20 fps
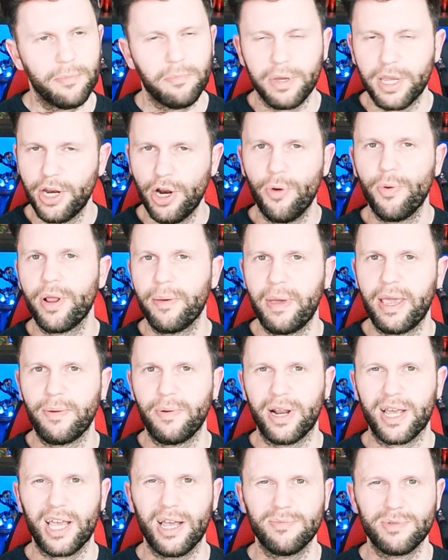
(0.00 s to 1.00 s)
but you know what I mean
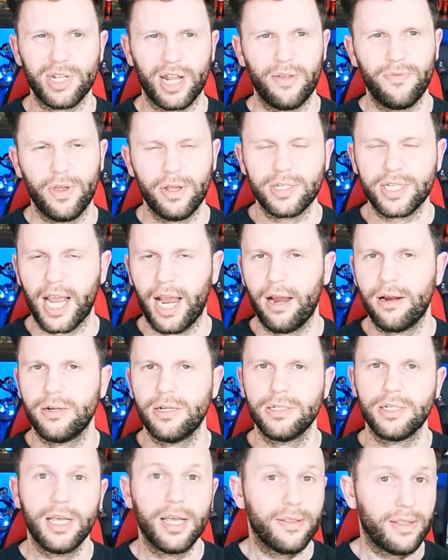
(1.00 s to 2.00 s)
when it comes to like those
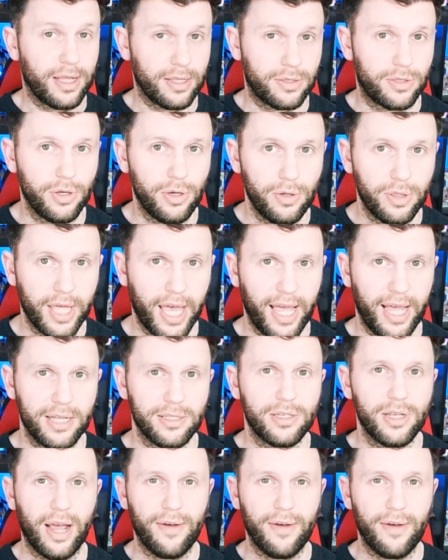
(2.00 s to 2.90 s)
characters that do that,